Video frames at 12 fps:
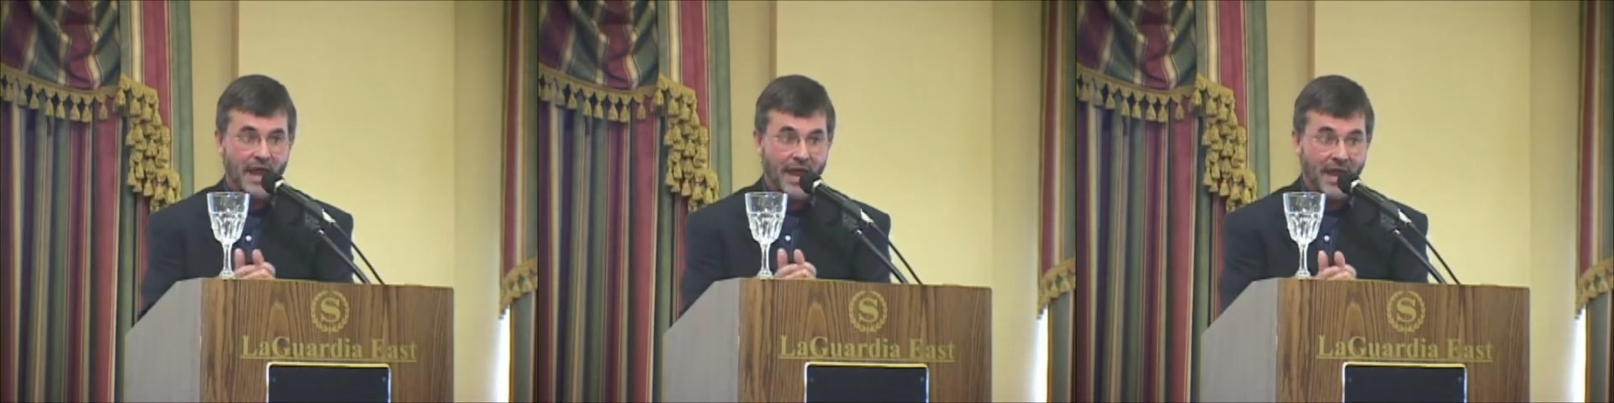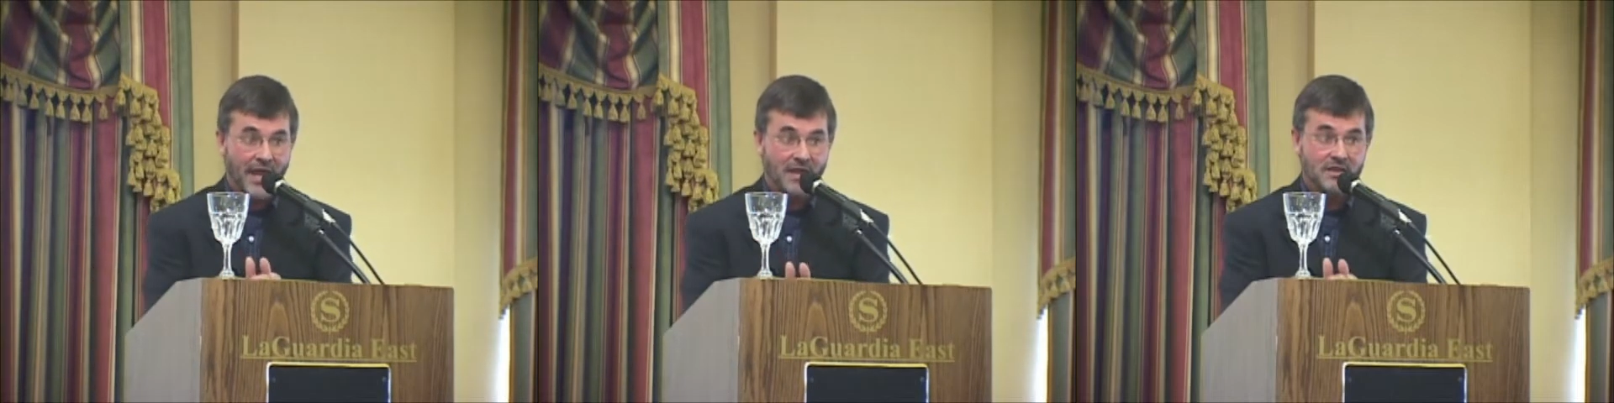
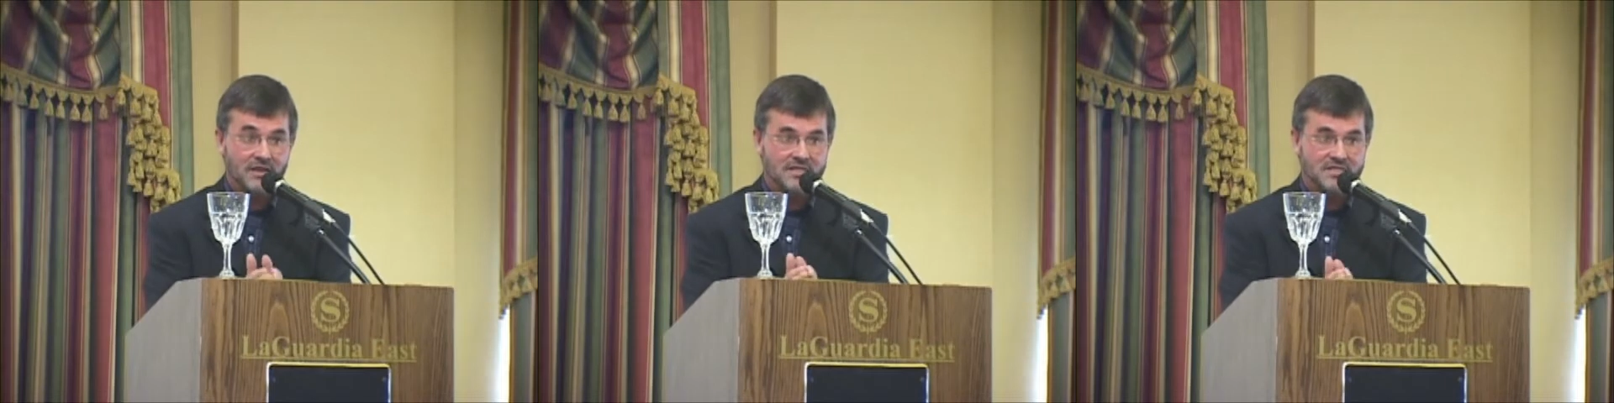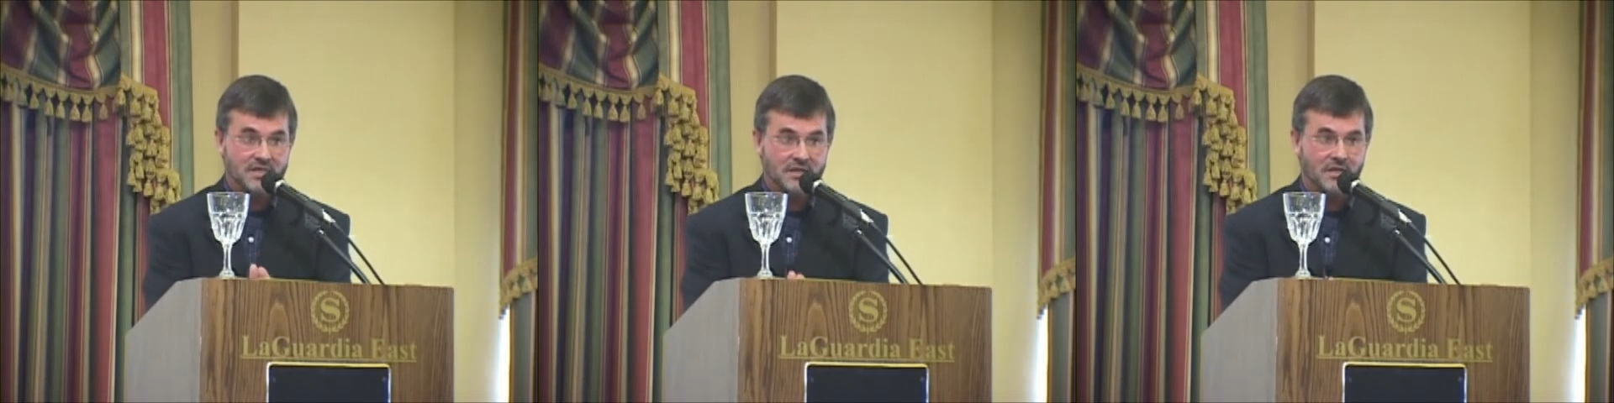and
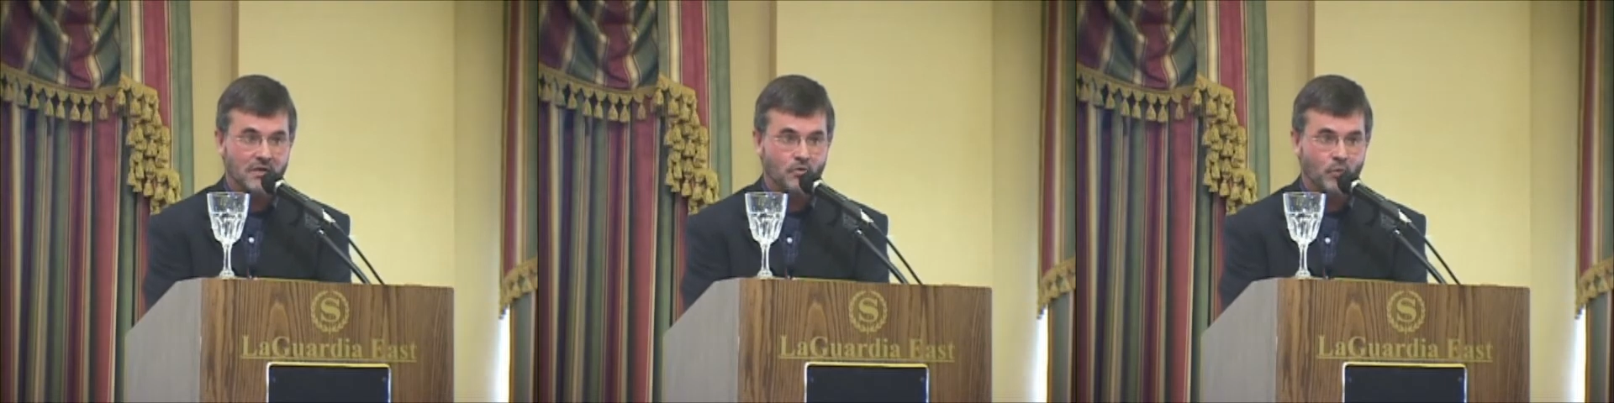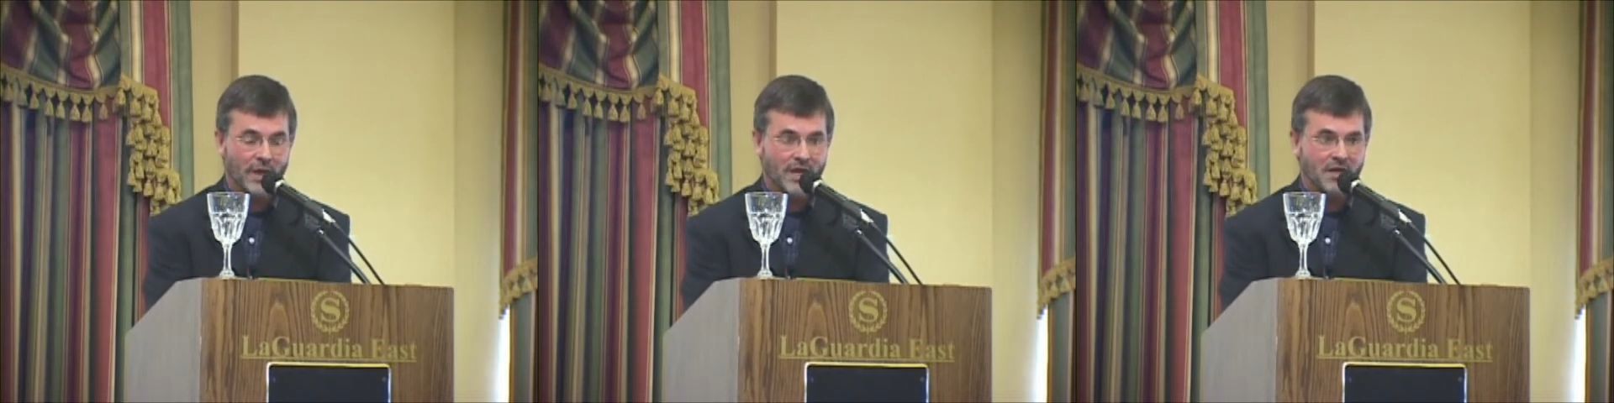the
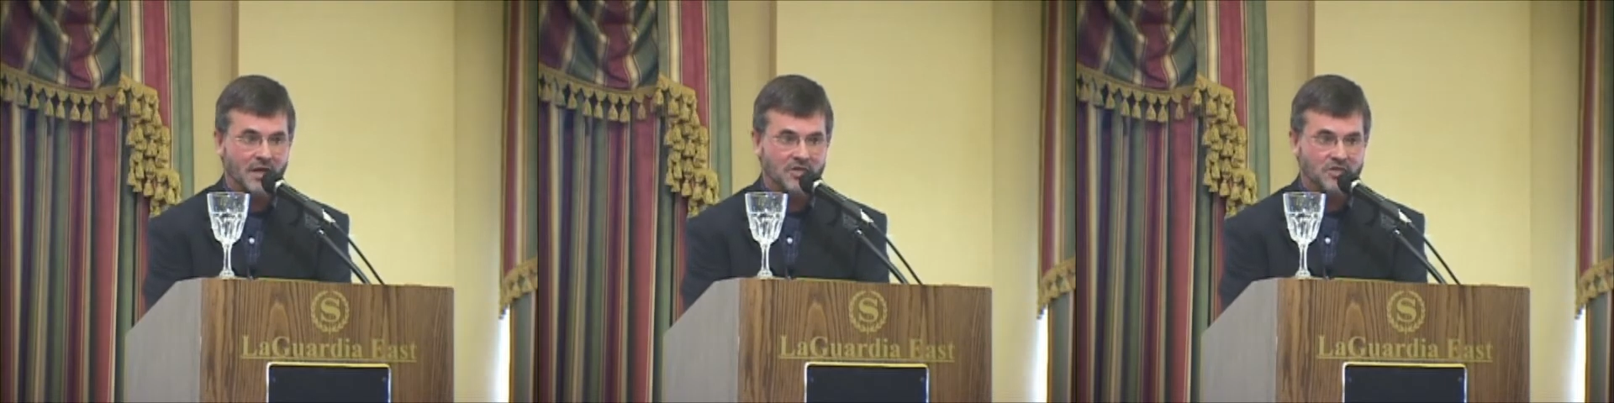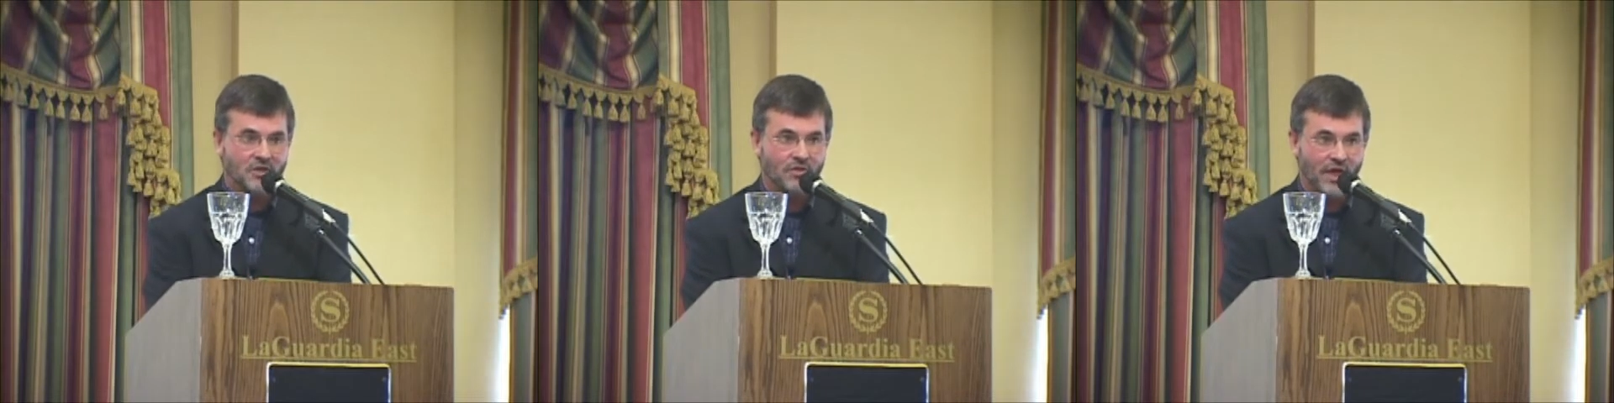recognition